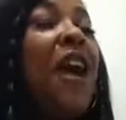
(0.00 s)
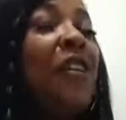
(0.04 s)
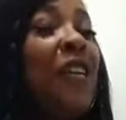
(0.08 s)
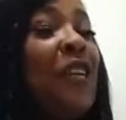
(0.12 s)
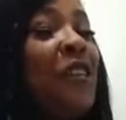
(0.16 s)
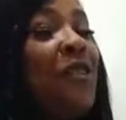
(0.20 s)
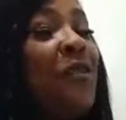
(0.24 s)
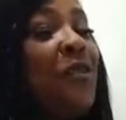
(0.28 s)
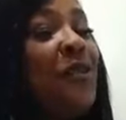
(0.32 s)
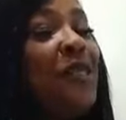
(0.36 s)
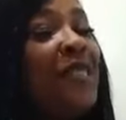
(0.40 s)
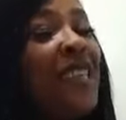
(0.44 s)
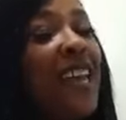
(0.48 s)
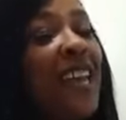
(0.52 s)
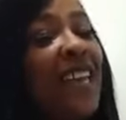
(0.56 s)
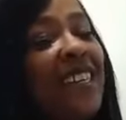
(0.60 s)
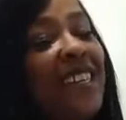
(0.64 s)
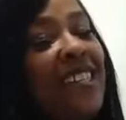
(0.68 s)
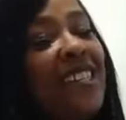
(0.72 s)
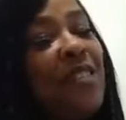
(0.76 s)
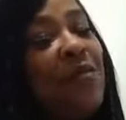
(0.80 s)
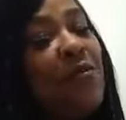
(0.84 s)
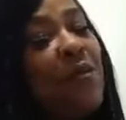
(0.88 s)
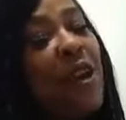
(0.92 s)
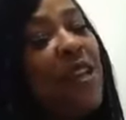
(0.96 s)
can you tell
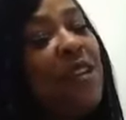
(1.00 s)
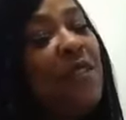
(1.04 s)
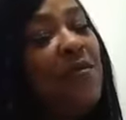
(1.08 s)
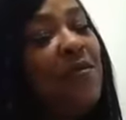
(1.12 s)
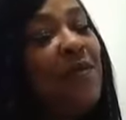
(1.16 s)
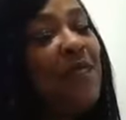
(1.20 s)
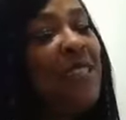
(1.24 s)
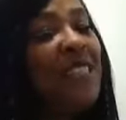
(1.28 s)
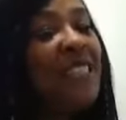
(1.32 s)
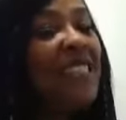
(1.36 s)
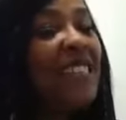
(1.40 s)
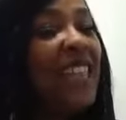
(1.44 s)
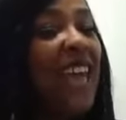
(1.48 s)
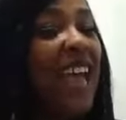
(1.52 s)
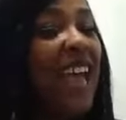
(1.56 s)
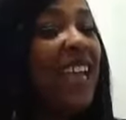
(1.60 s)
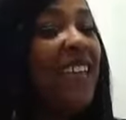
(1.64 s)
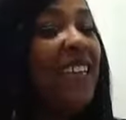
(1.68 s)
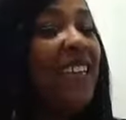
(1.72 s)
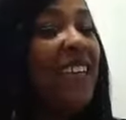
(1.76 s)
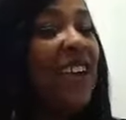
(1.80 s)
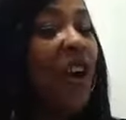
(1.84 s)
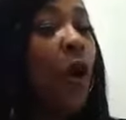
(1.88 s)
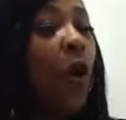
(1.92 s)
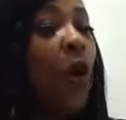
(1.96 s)
us what it was
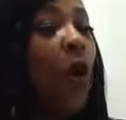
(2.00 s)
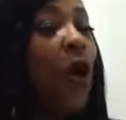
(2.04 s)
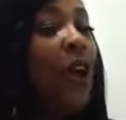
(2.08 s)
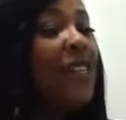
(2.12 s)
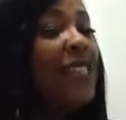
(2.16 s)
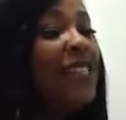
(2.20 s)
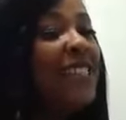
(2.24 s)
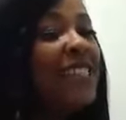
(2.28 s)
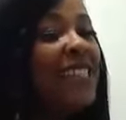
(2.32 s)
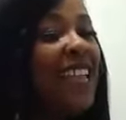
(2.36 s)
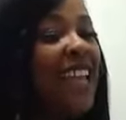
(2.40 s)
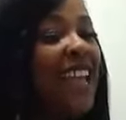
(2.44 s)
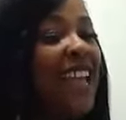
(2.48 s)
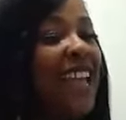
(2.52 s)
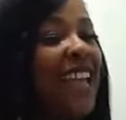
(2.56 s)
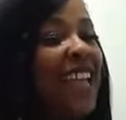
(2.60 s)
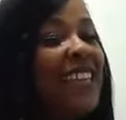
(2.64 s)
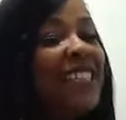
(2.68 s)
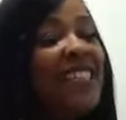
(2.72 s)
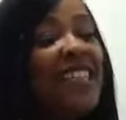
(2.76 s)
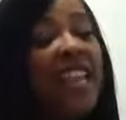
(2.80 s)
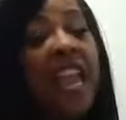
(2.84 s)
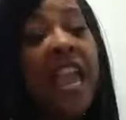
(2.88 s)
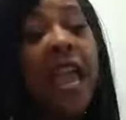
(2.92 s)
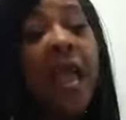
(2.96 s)
like on
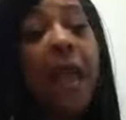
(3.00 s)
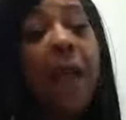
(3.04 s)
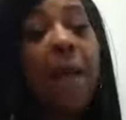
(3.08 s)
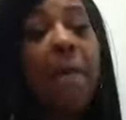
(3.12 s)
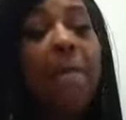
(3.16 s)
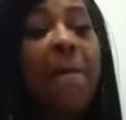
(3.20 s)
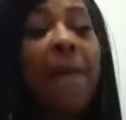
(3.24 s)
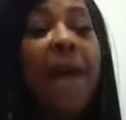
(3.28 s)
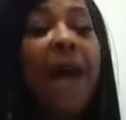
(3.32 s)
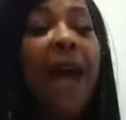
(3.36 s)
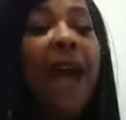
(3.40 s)
stage and